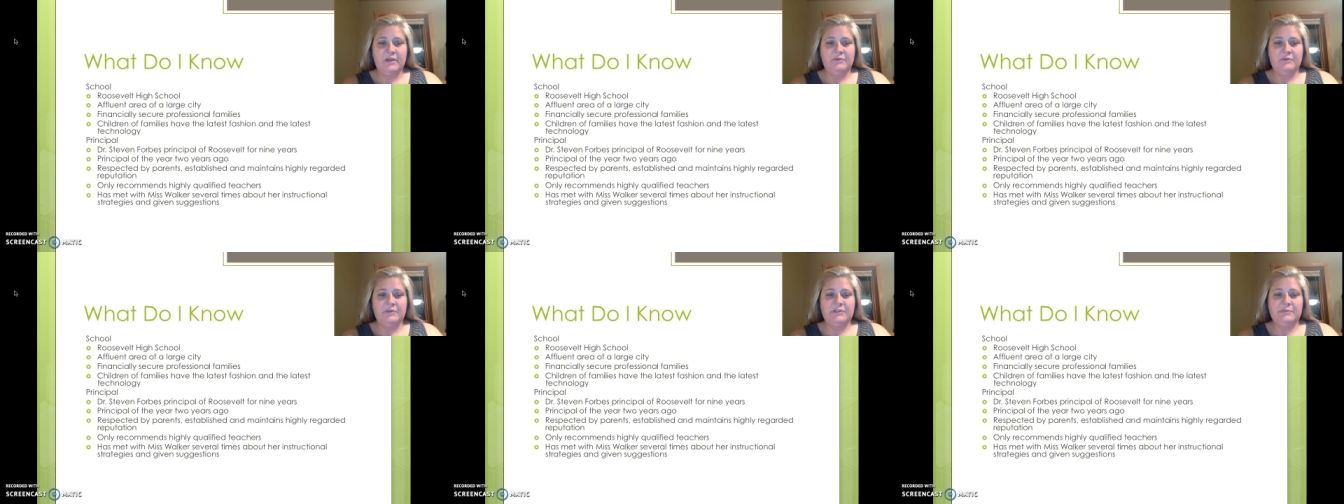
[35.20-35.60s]

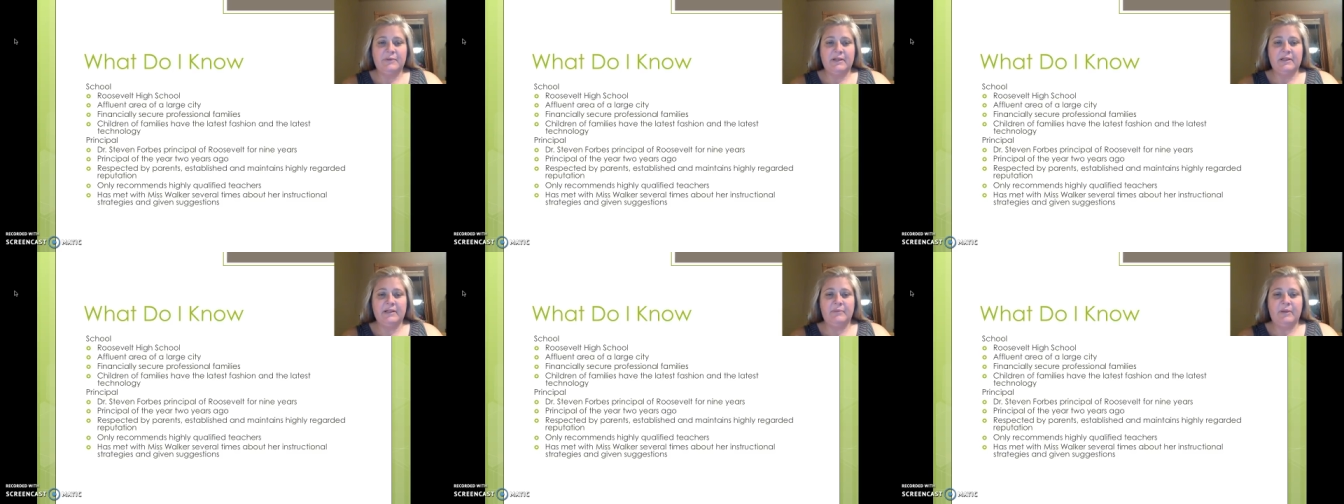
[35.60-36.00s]

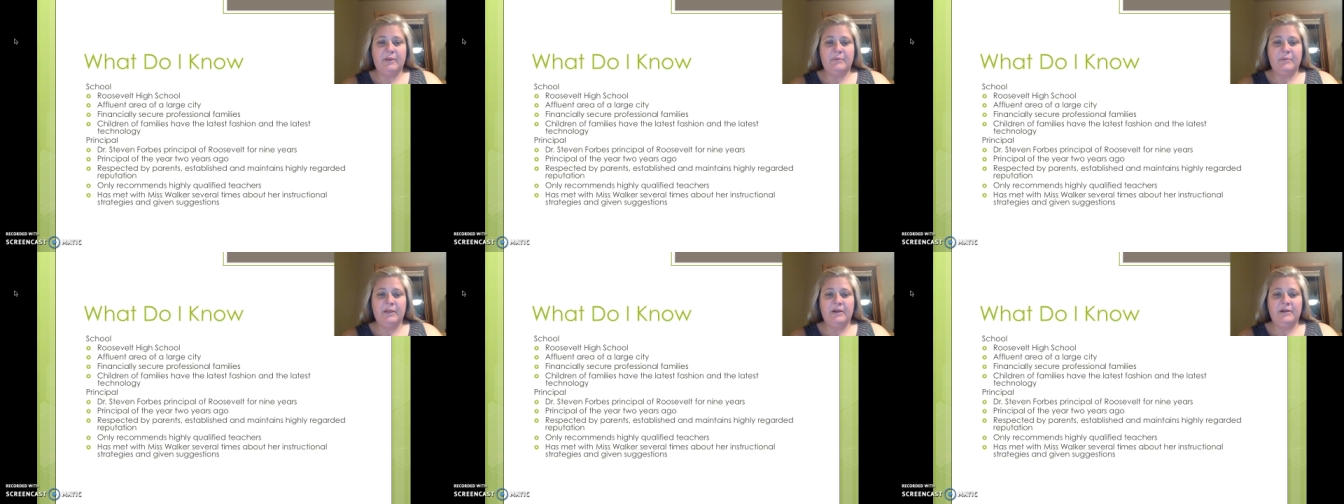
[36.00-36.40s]
respected by
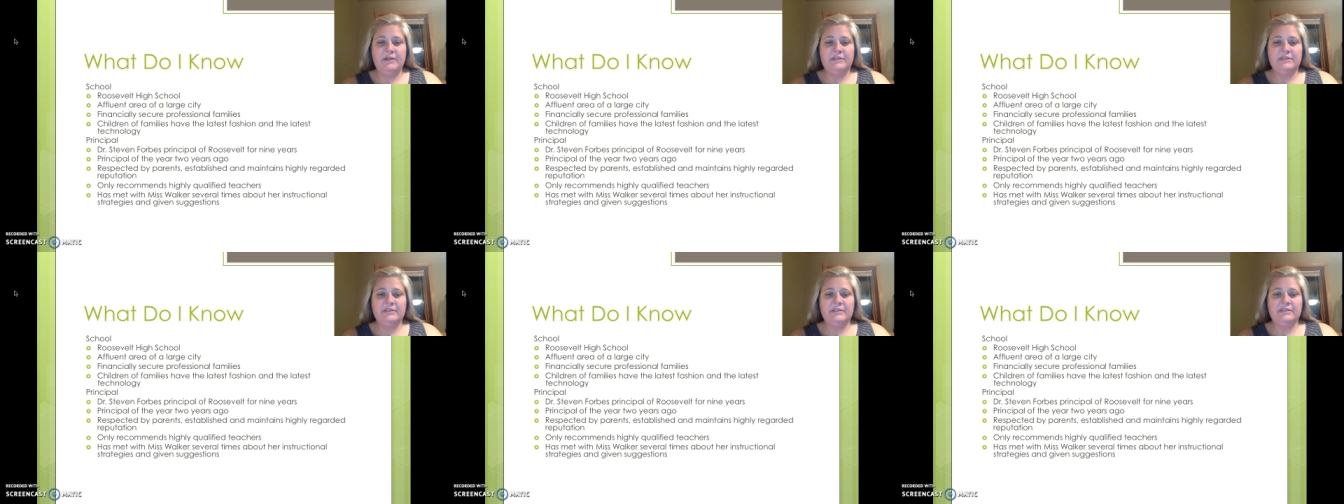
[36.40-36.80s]

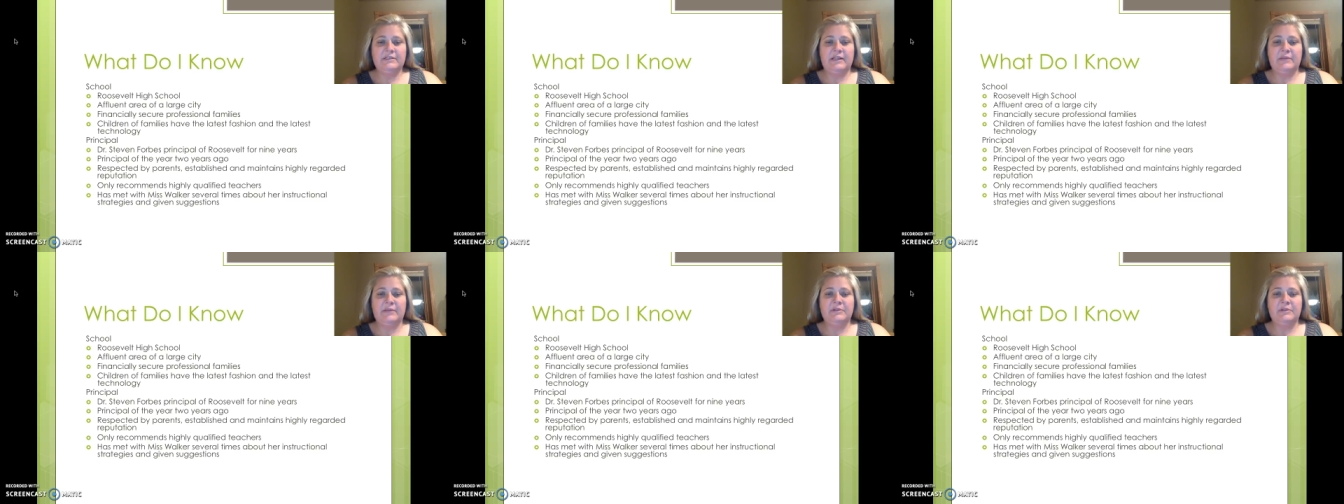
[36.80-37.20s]
parents,
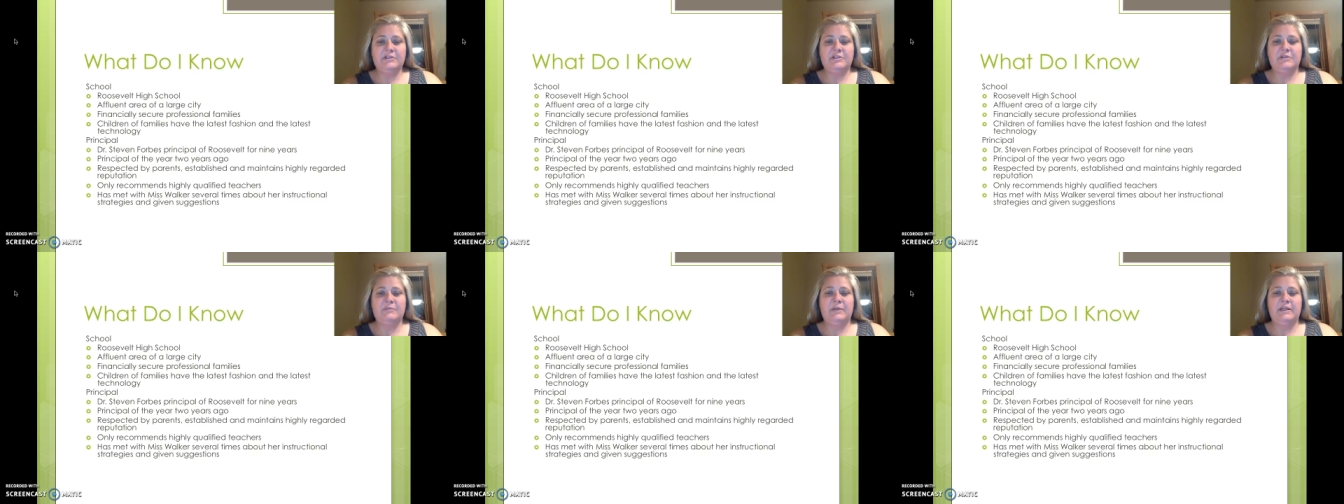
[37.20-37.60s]

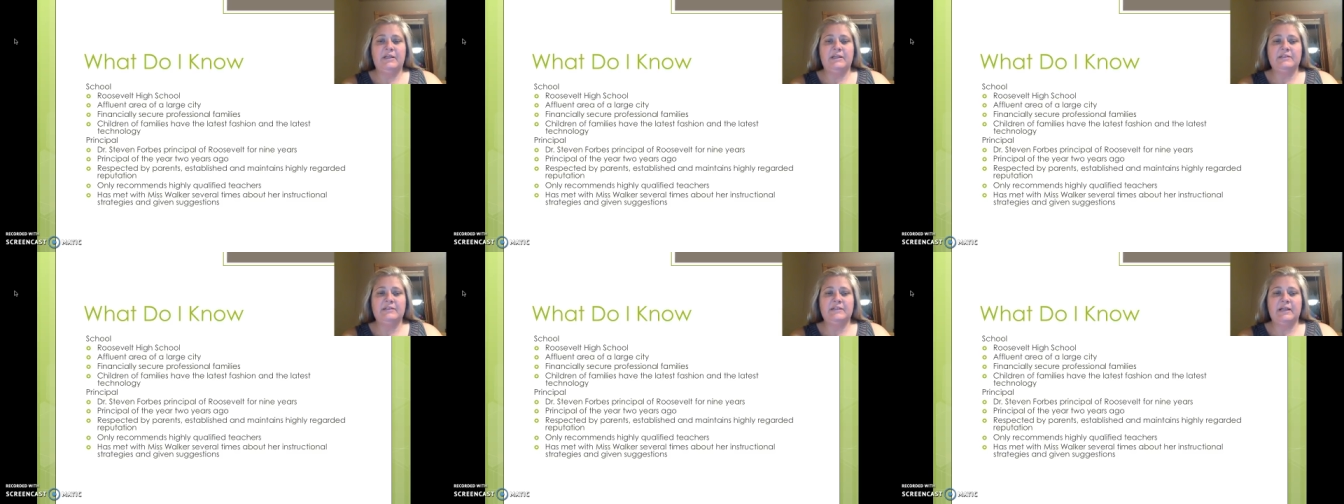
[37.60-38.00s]
established and
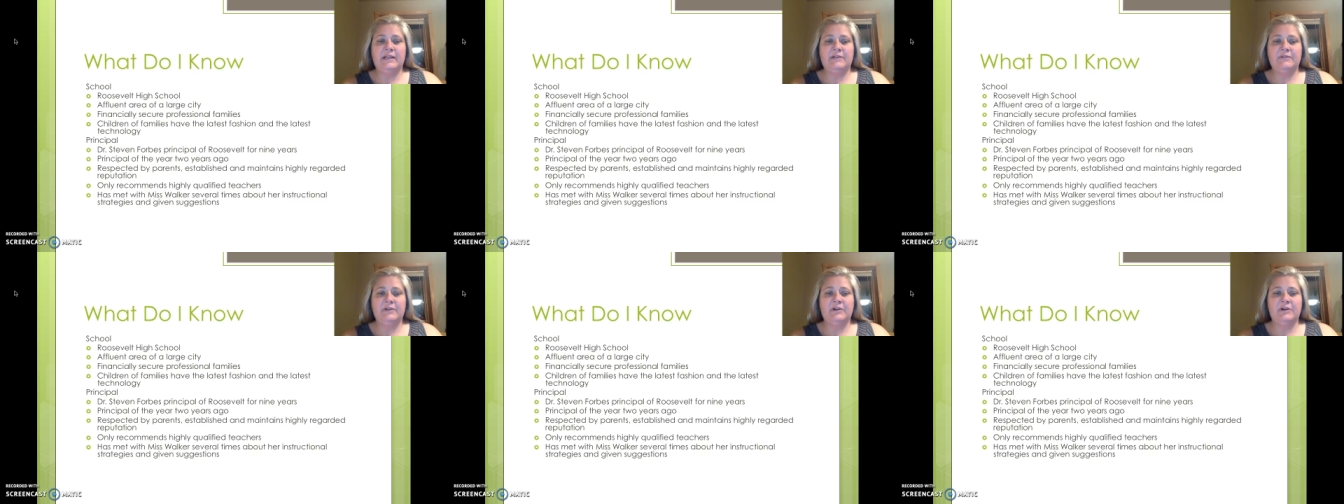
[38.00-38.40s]
maintains
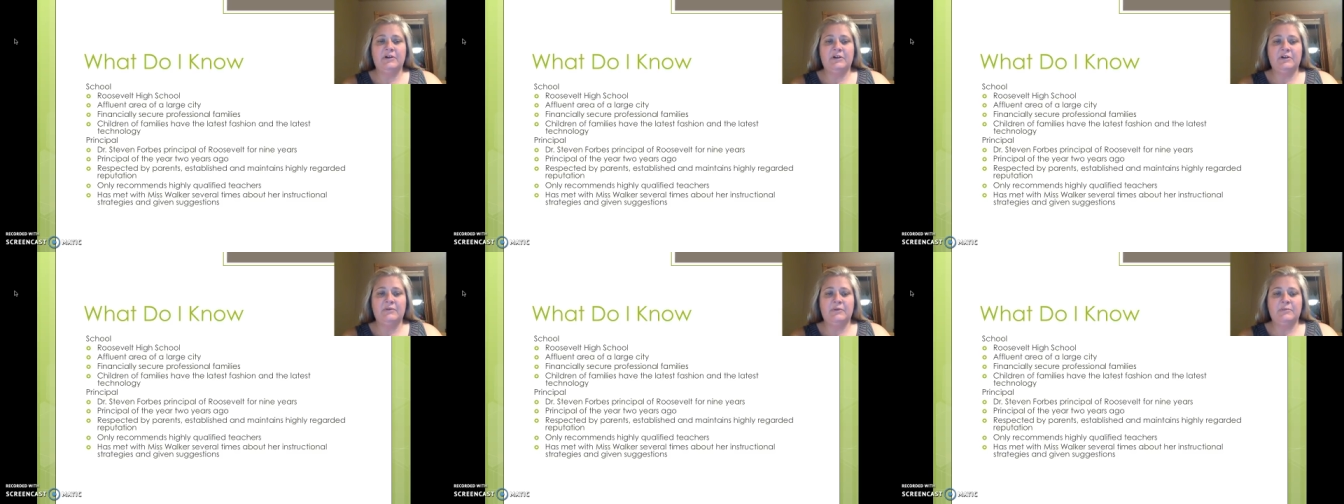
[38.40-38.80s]
highly
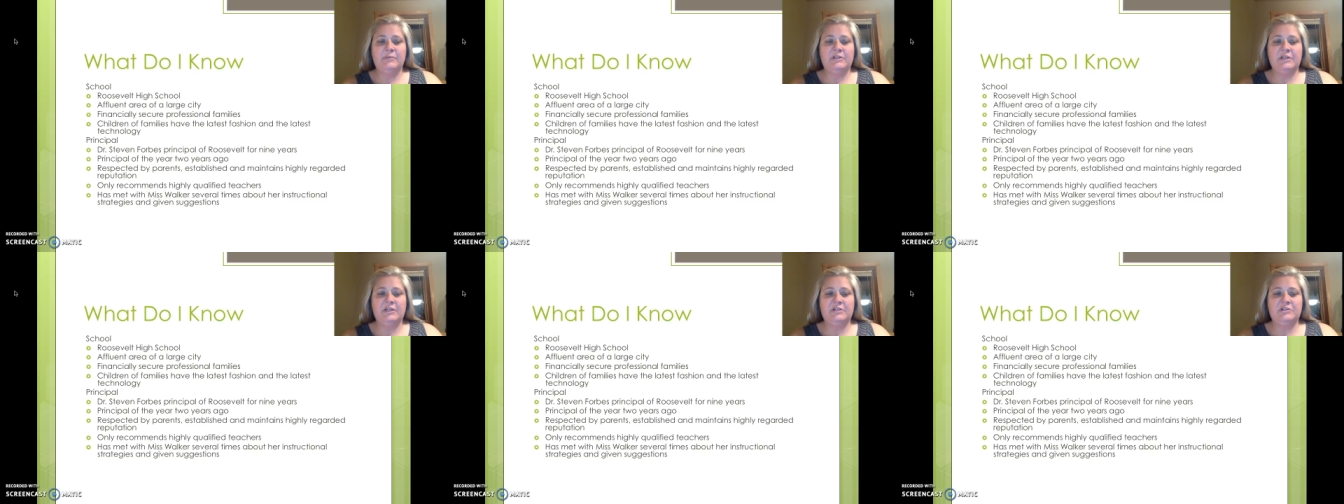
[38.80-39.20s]
regarded
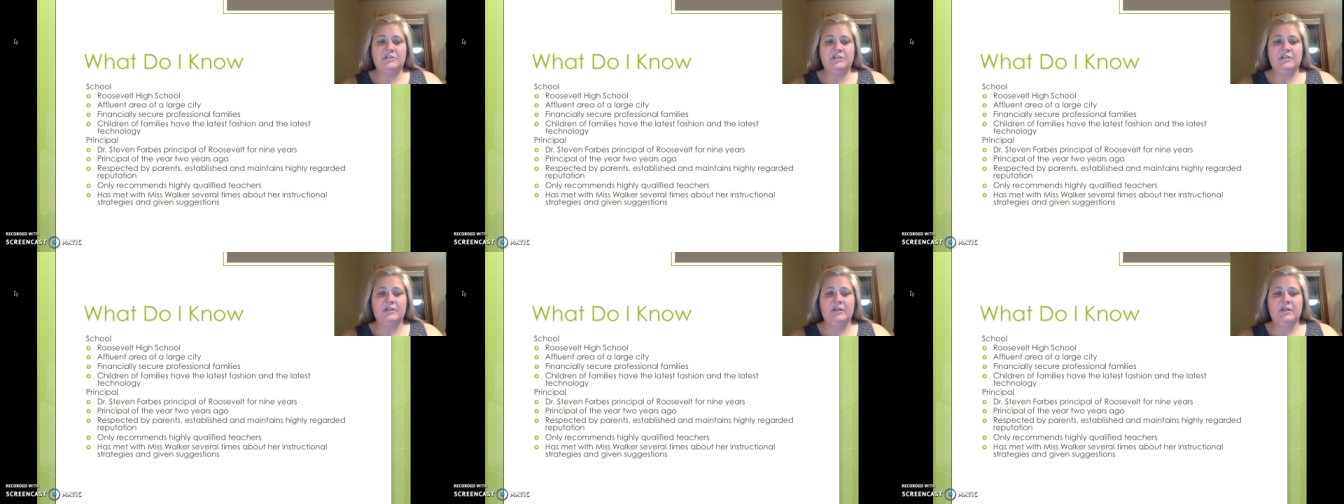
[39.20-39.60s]

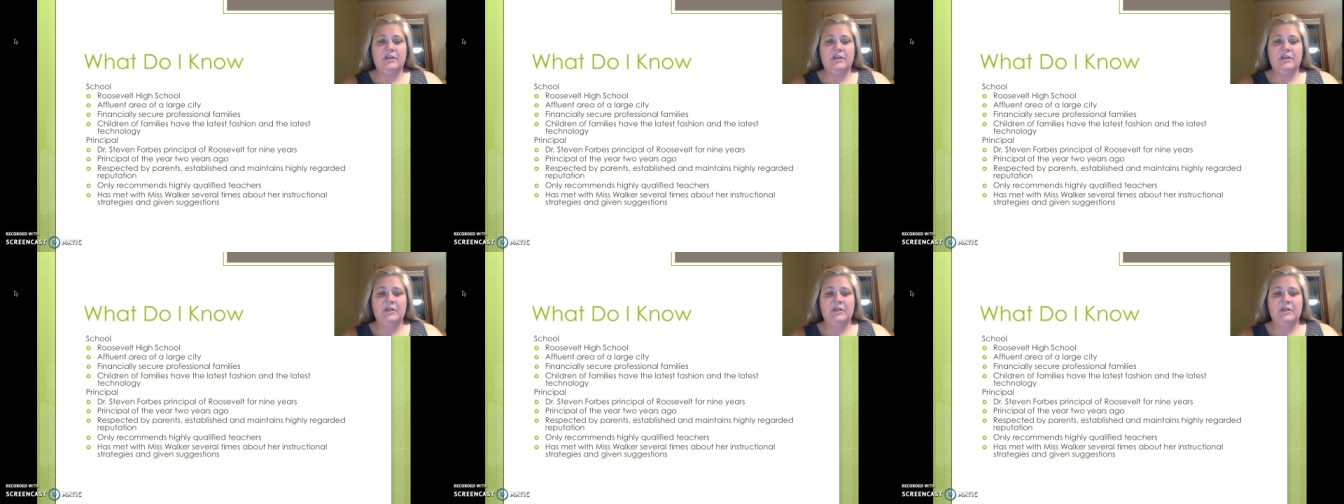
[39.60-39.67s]
reputation,